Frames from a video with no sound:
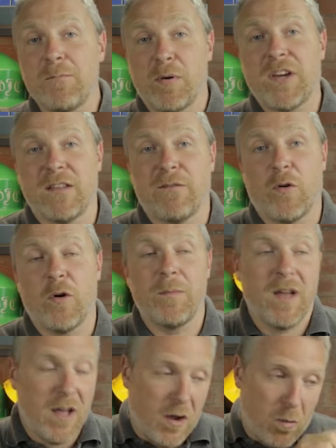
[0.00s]
booking
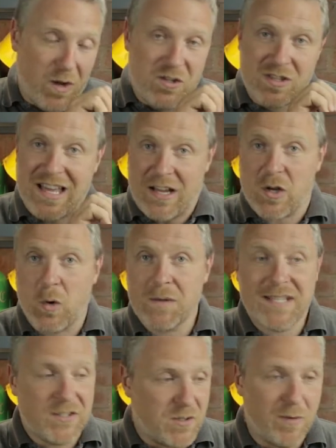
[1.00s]
form which that call
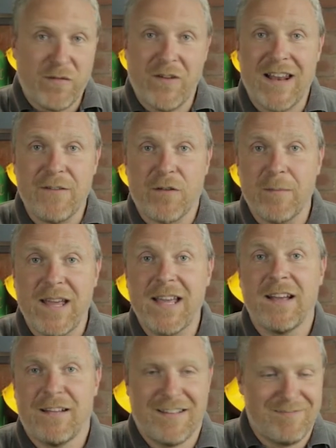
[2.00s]
centre will fill out for me.
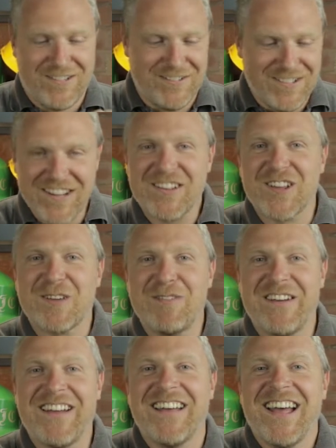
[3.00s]
I'm showing you that on the
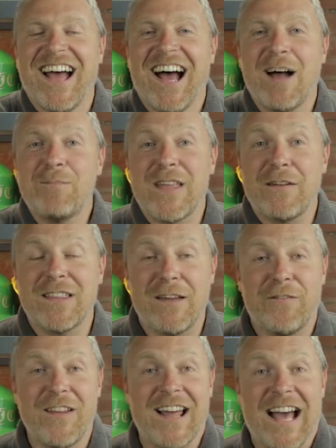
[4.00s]
computer. They
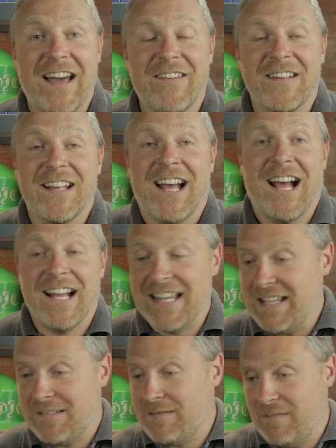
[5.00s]
fill it out, and
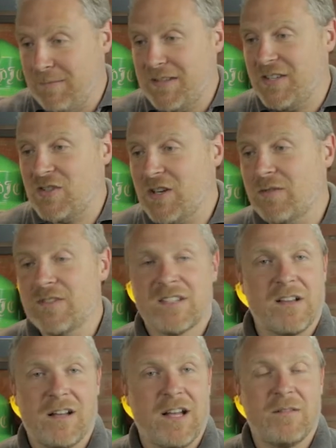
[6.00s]
Mrs. Jones,
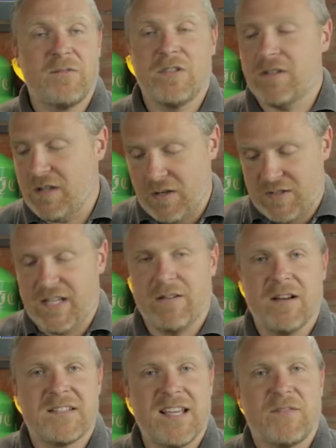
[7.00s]
you're going to go see her
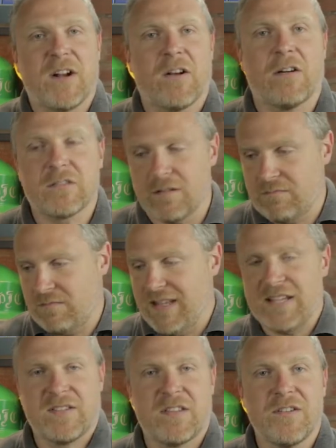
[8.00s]
at 7 o'clock on
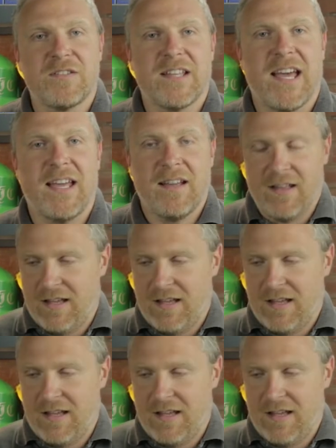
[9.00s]
next Thursday.